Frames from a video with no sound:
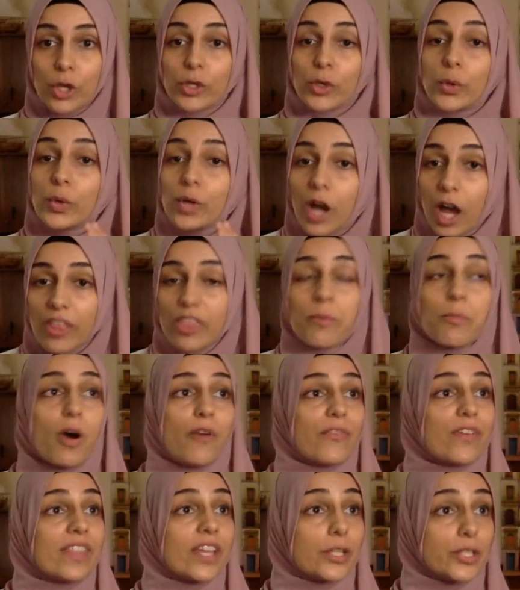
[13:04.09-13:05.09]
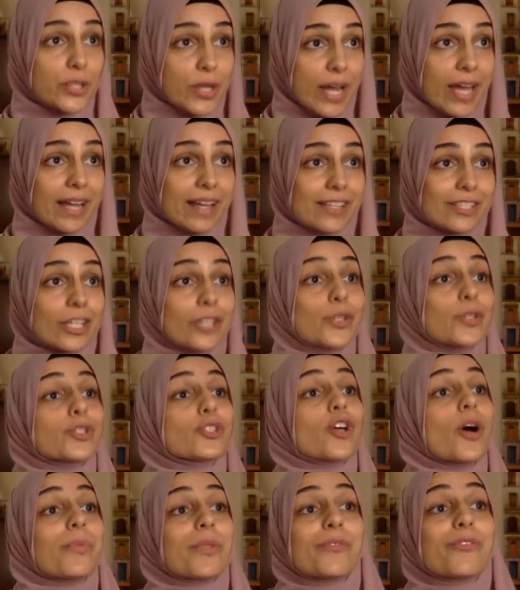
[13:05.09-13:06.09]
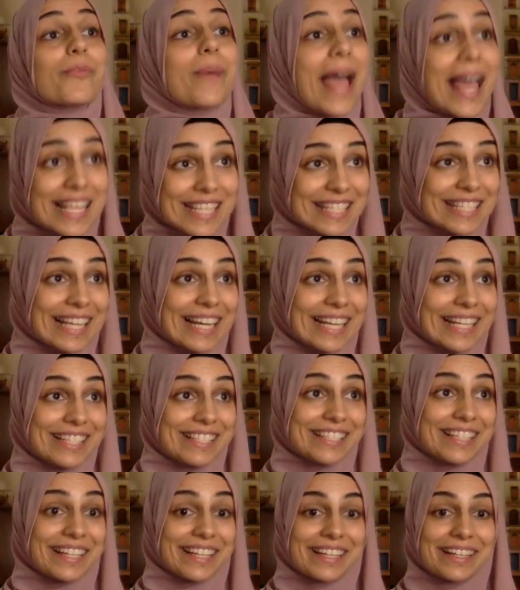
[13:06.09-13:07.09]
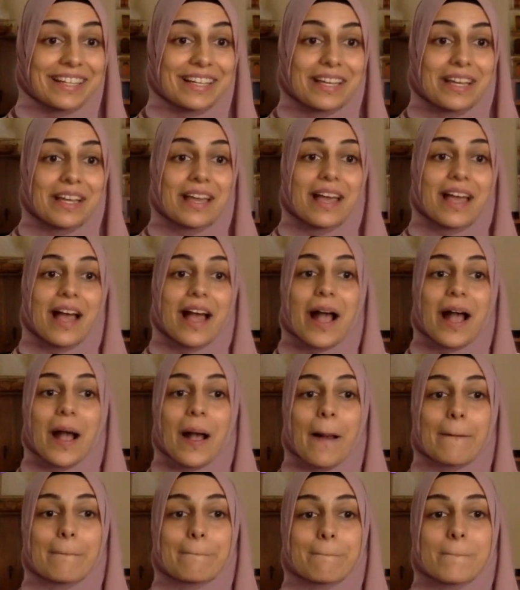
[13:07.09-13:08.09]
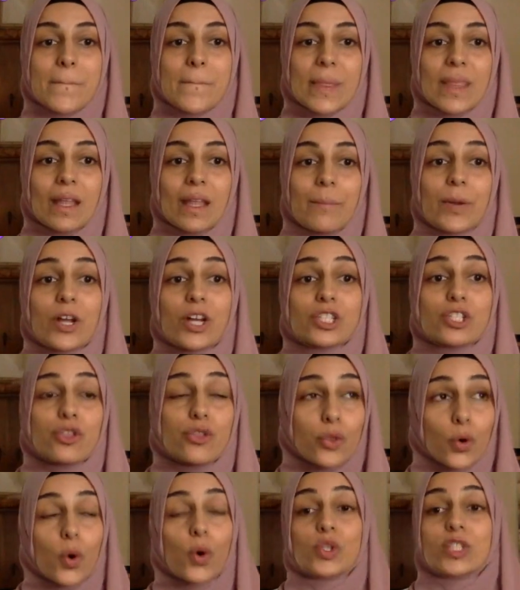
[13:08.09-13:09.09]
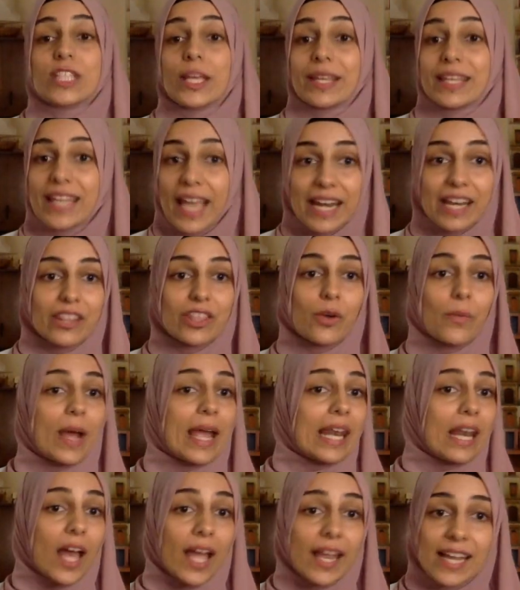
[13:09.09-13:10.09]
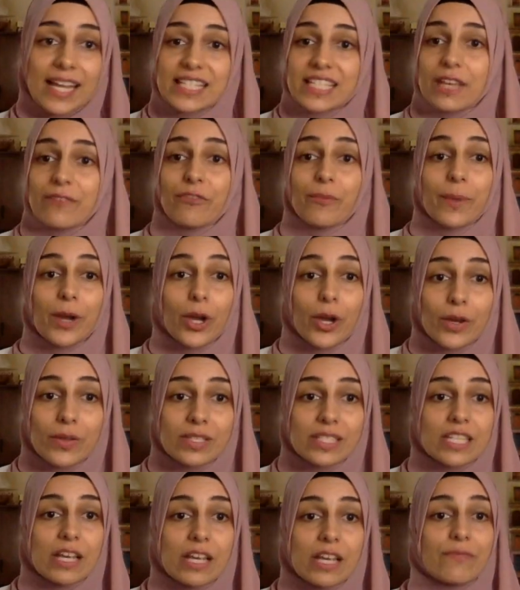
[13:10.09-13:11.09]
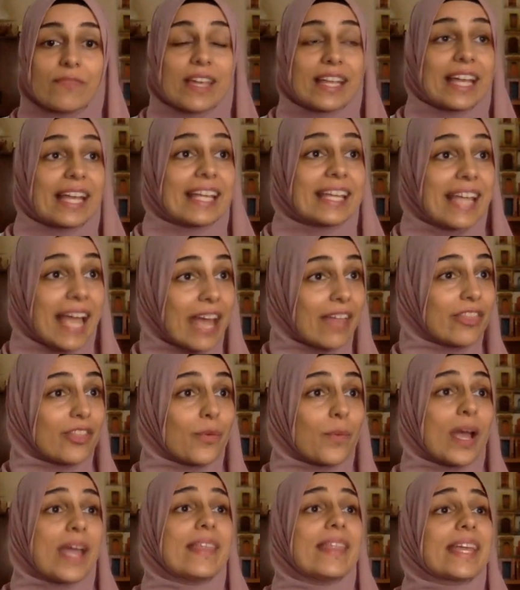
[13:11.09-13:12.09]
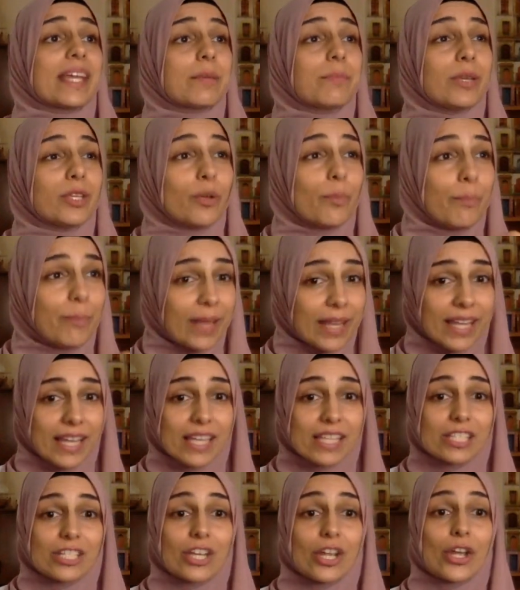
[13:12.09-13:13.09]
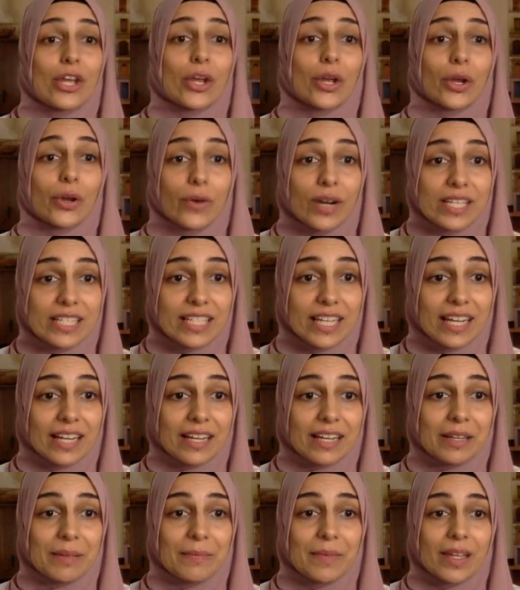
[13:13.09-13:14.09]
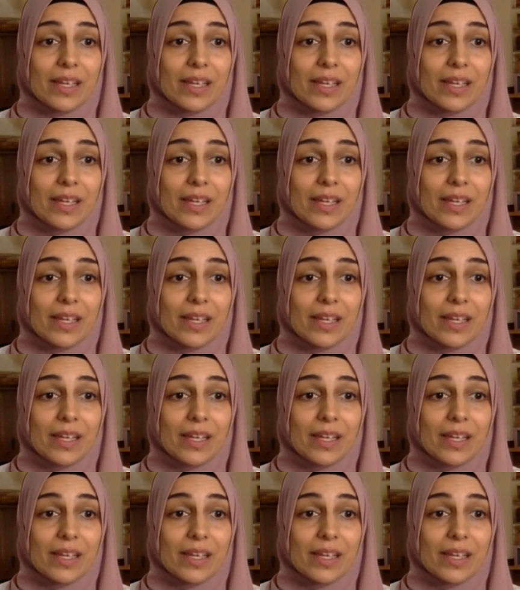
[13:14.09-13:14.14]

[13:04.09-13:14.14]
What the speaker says: You cut them off in their tracks and you stop them from escalating. Because thoughts, they get in the way. Like I said, for my own self, they can get in the way. They can be your biggest critic.